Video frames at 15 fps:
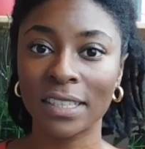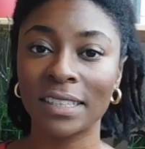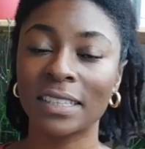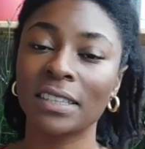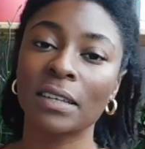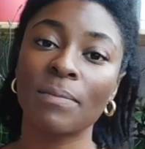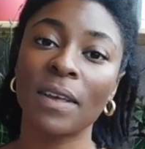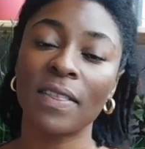That's
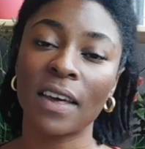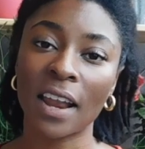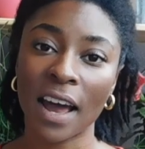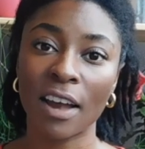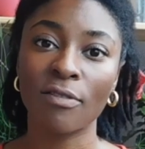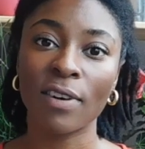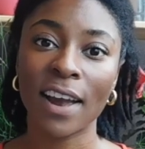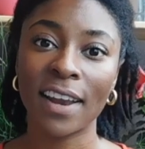something that
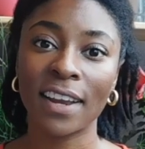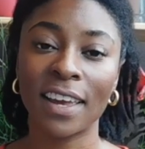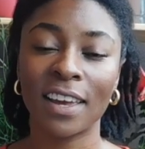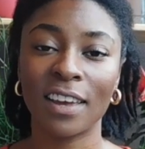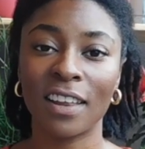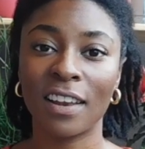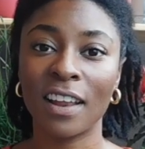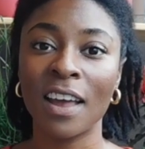I read
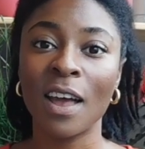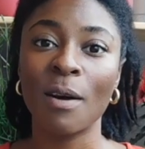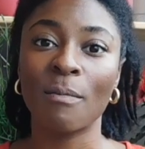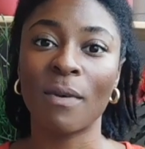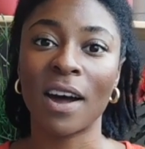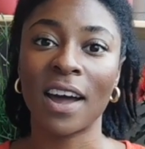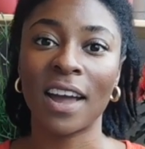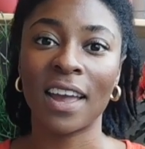in
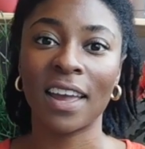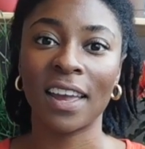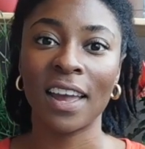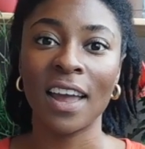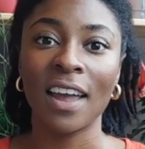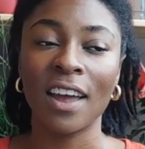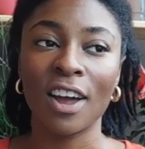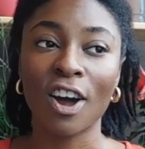my
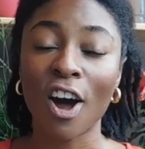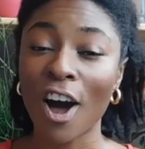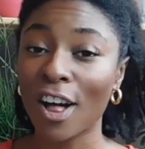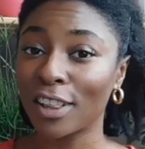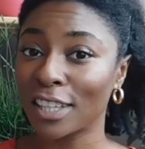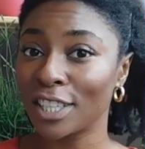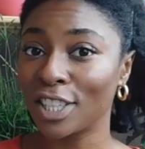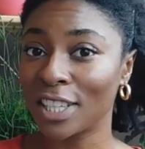
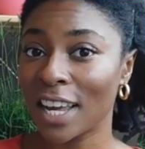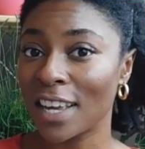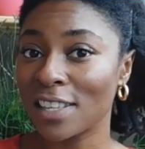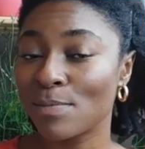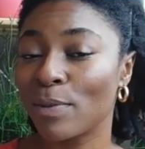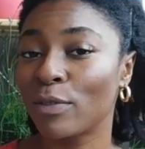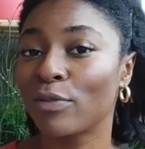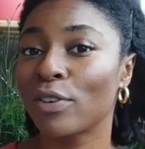college days
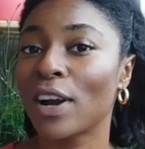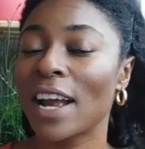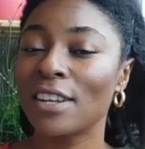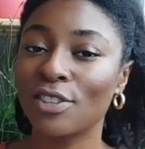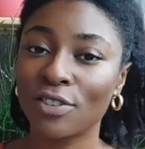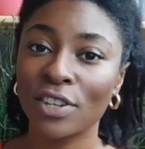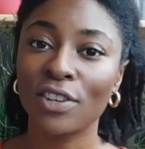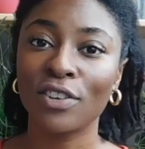before
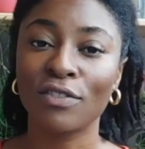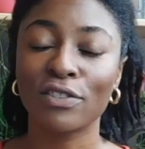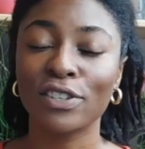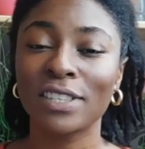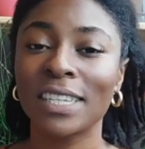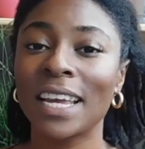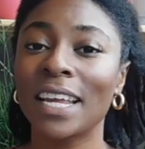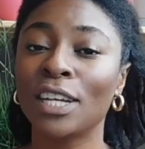entering
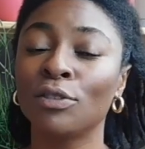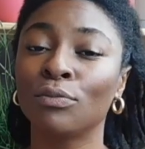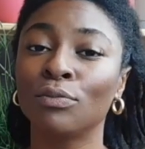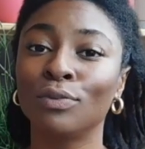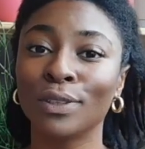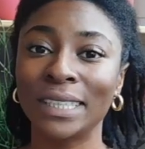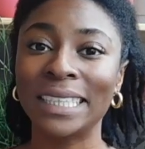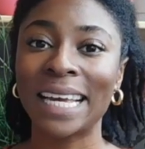university, and it
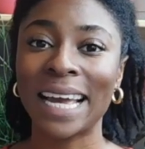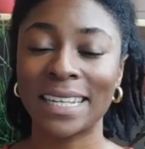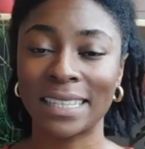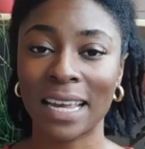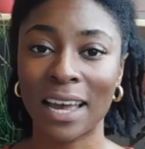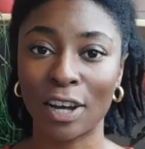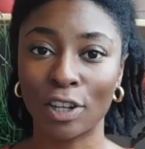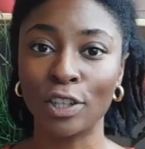really has
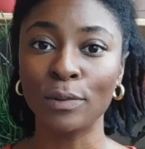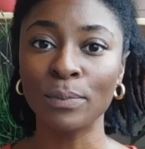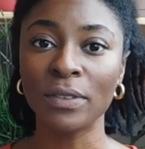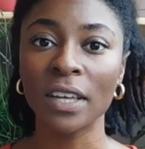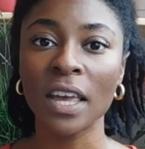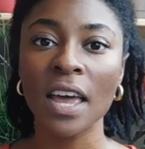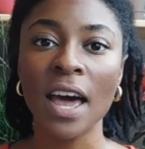helped.